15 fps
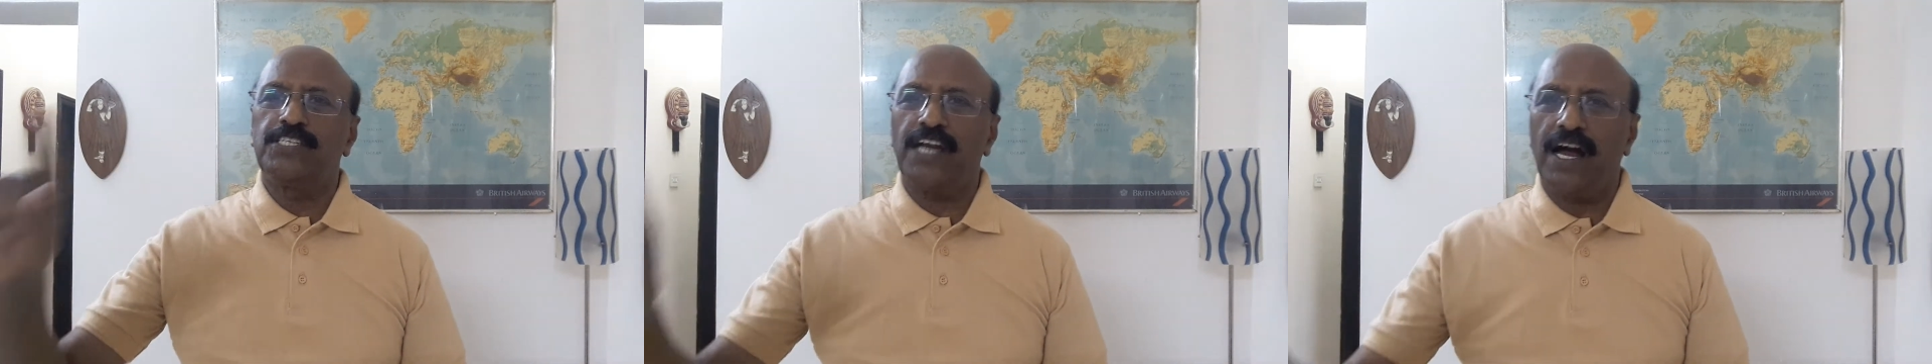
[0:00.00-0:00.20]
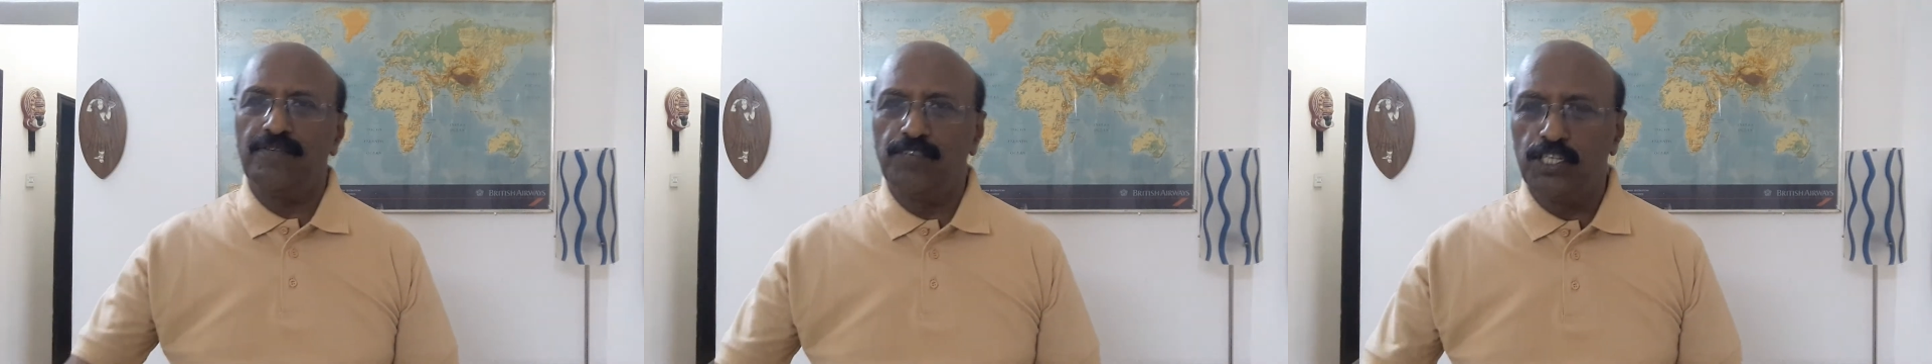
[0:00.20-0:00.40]

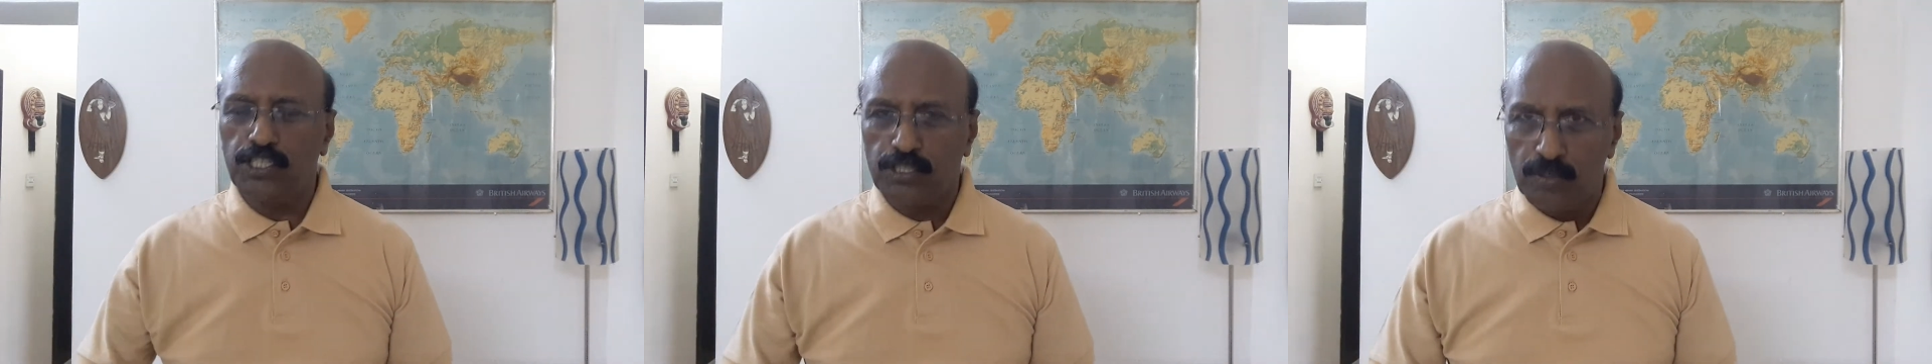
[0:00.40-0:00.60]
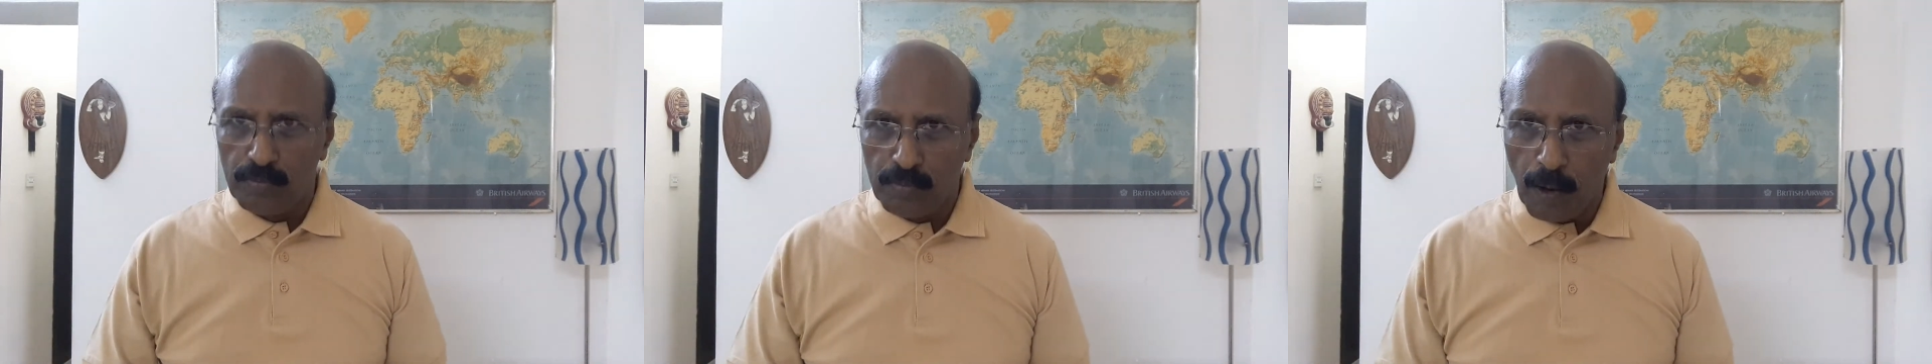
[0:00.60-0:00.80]
travels
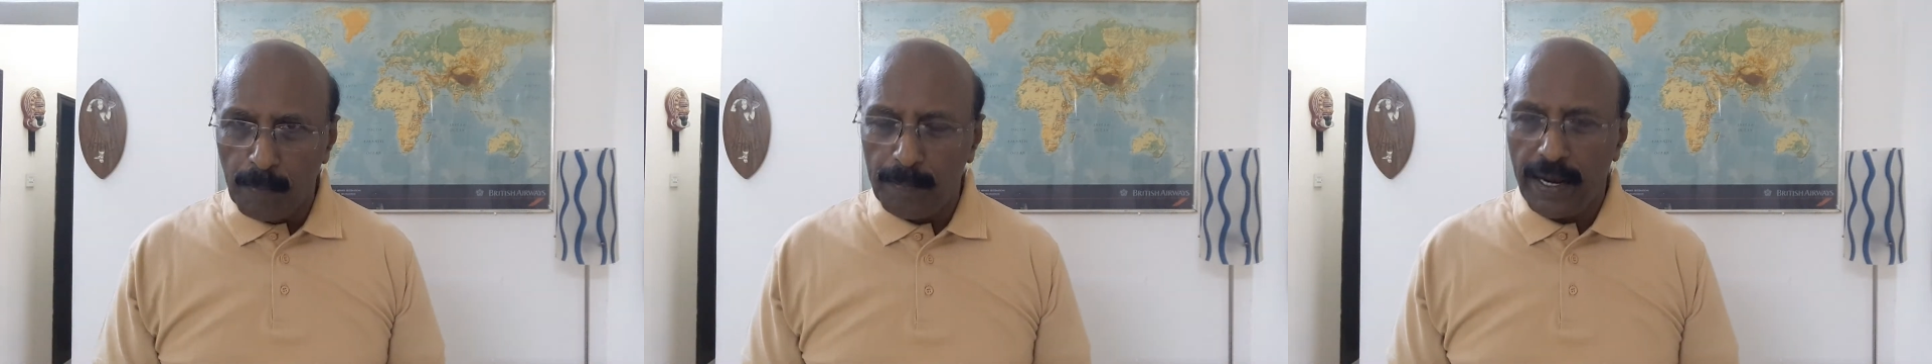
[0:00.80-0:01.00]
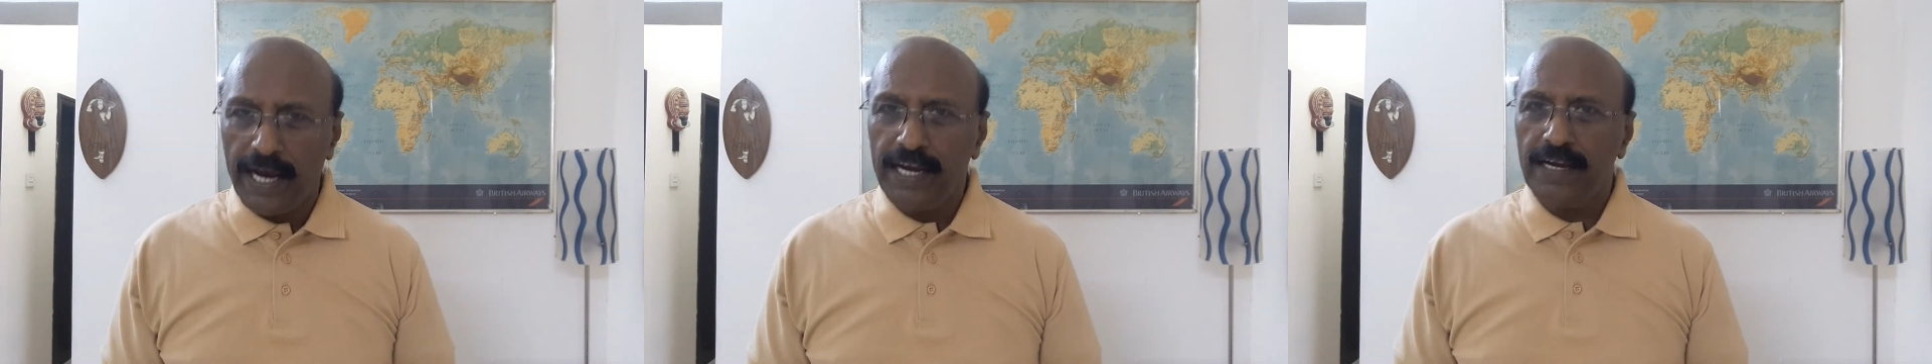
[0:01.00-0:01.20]
to
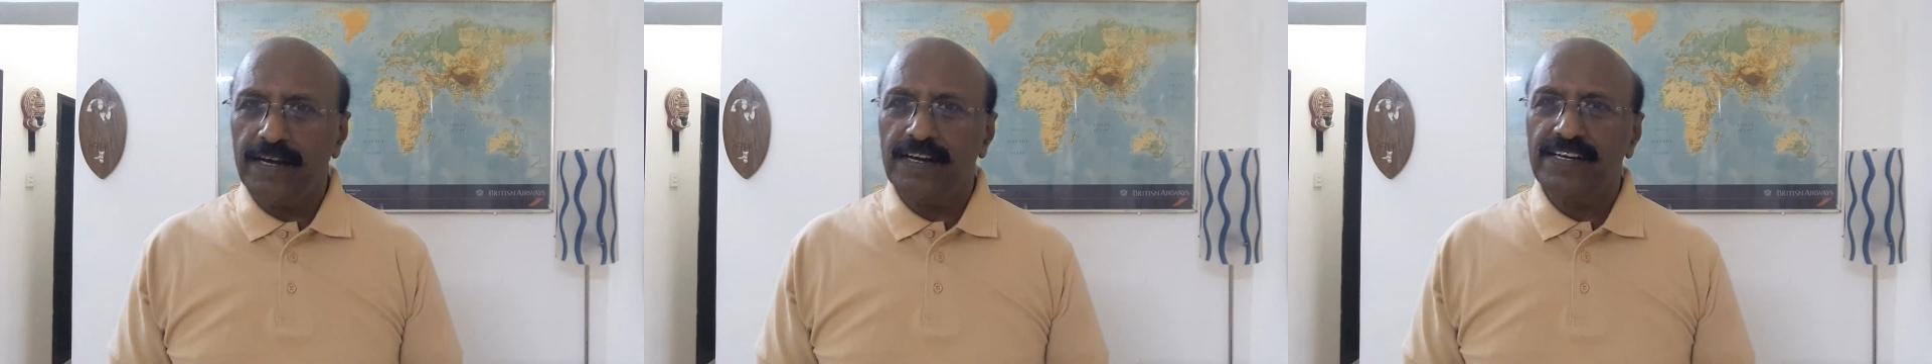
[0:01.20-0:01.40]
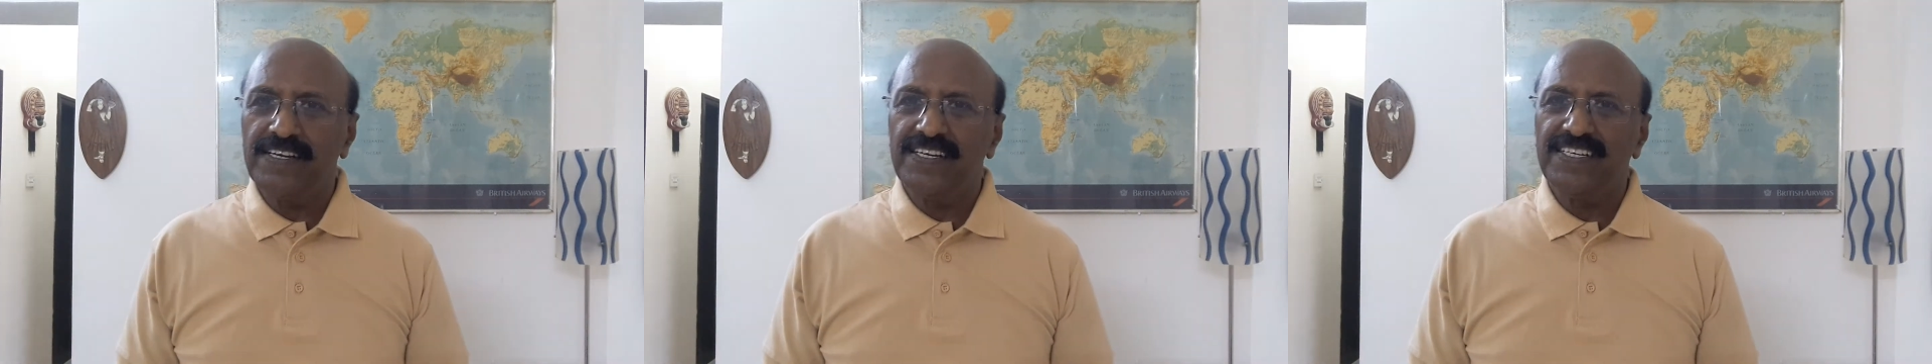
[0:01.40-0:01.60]
Mumbai,